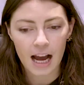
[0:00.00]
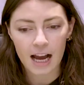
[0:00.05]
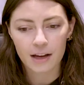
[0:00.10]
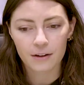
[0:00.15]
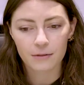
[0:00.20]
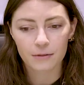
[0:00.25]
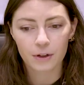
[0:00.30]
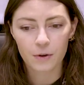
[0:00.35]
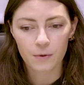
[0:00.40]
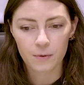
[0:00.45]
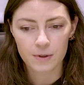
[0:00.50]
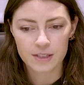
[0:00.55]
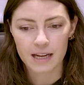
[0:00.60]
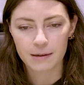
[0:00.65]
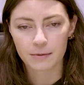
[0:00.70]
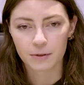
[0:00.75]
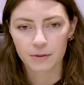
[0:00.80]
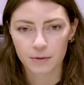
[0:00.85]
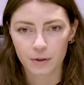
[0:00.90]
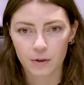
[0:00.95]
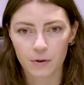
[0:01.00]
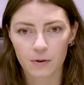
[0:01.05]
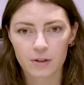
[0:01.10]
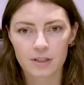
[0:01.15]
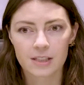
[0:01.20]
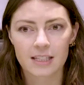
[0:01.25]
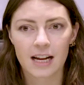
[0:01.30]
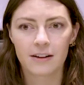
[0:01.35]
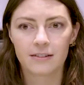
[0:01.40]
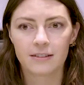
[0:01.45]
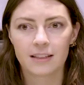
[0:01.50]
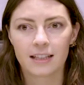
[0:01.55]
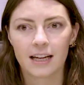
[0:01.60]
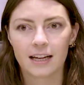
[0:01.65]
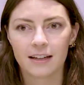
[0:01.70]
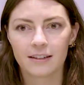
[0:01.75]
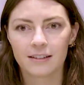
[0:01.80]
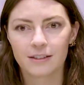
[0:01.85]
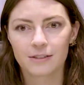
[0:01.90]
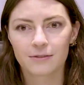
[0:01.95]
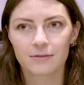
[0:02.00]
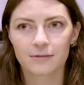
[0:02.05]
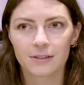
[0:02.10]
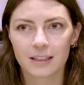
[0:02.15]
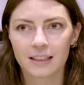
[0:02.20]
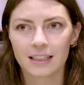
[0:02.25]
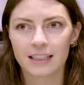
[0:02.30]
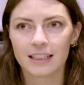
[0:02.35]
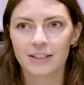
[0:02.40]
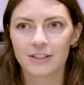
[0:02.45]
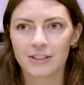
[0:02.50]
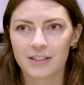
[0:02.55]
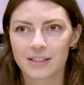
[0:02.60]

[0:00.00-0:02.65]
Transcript: I was able to record down there is really